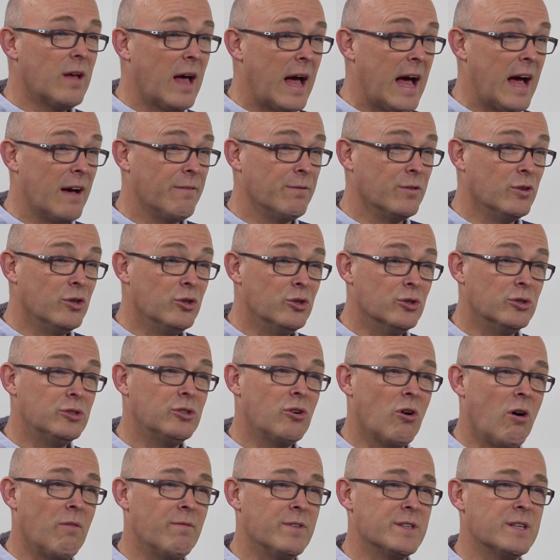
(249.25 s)
have good
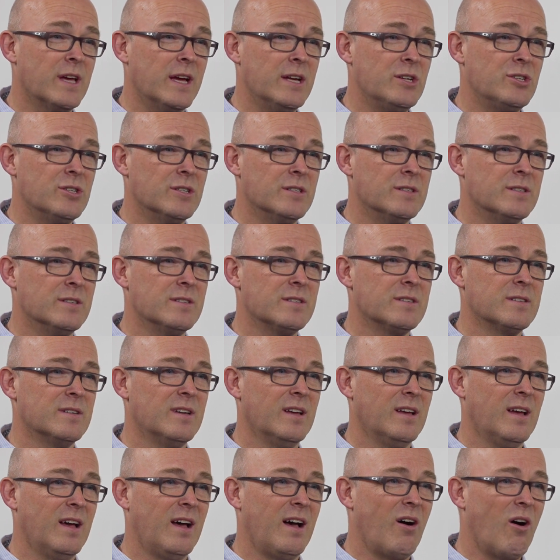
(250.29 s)
conversations,
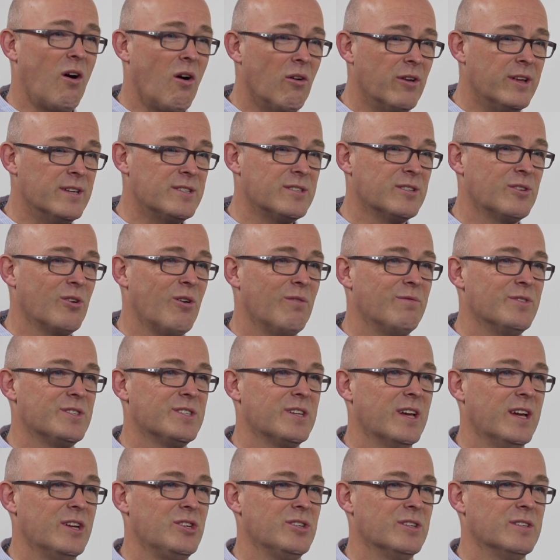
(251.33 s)
honest
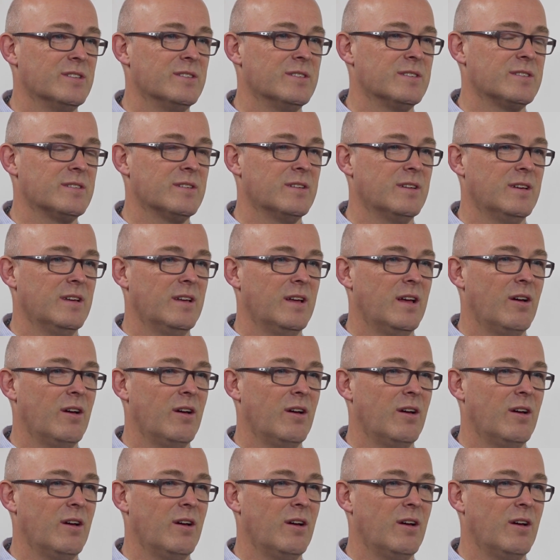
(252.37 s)
conversations,